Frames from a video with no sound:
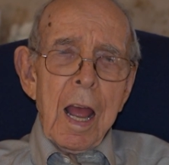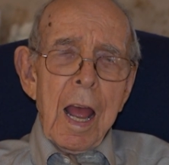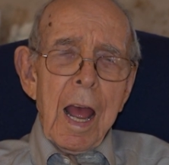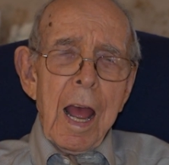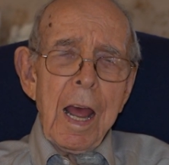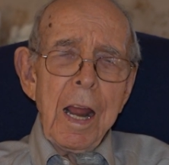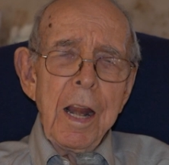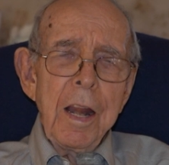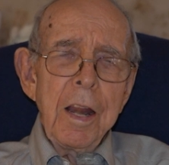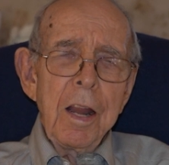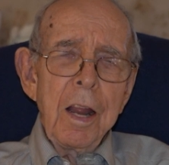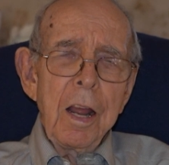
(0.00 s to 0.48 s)

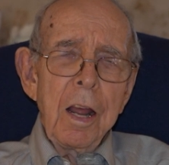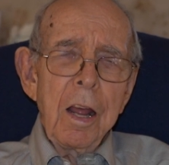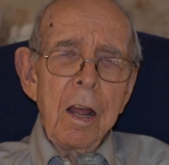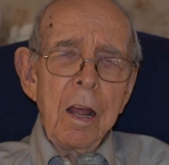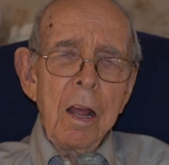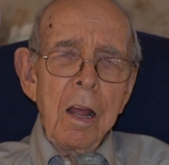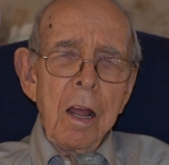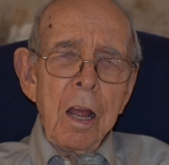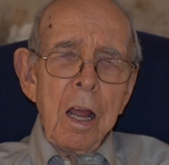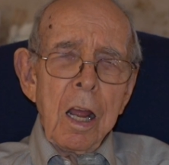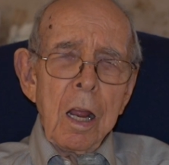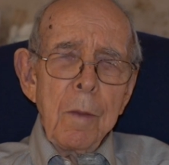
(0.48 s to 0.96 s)
And
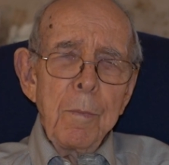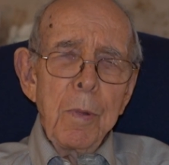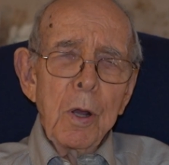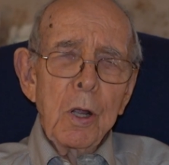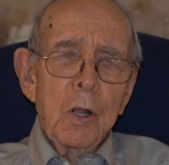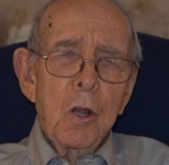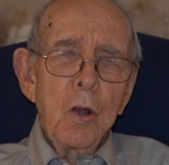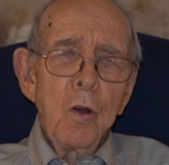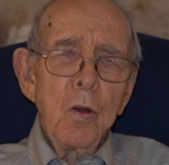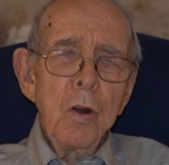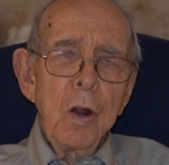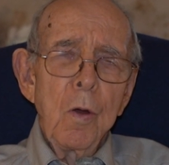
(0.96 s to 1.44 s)

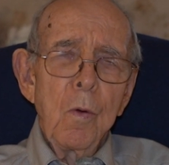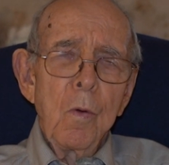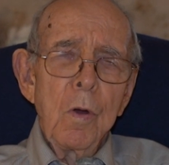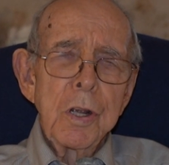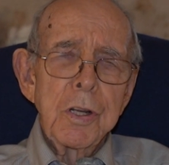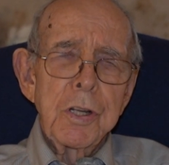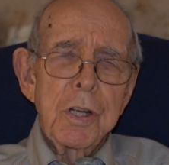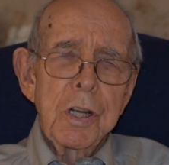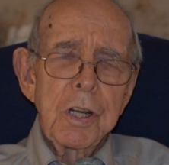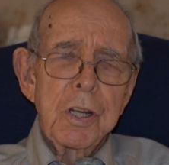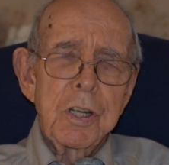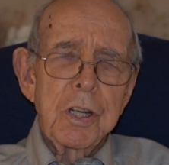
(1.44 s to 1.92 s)
Becuna
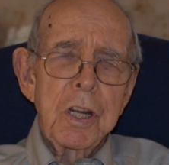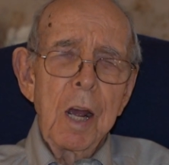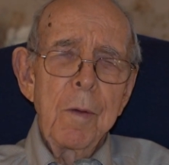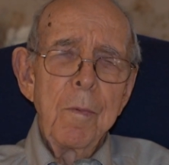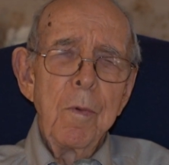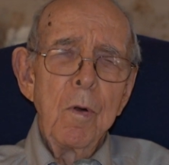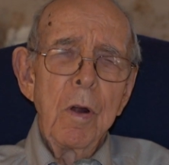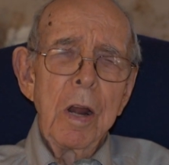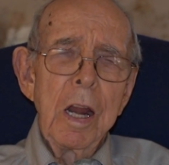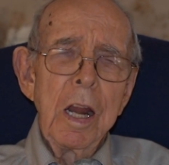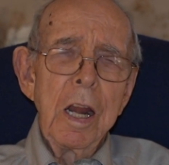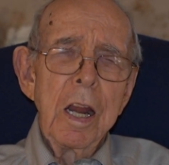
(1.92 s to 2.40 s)
was the
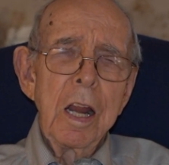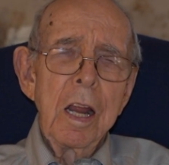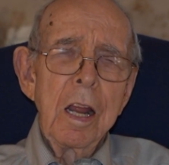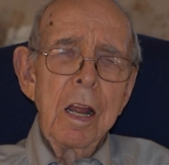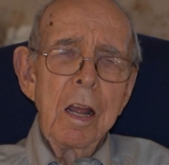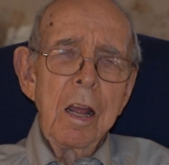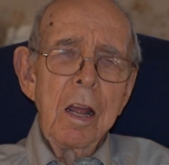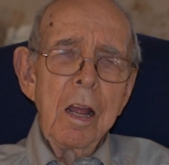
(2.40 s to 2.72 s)
submarine.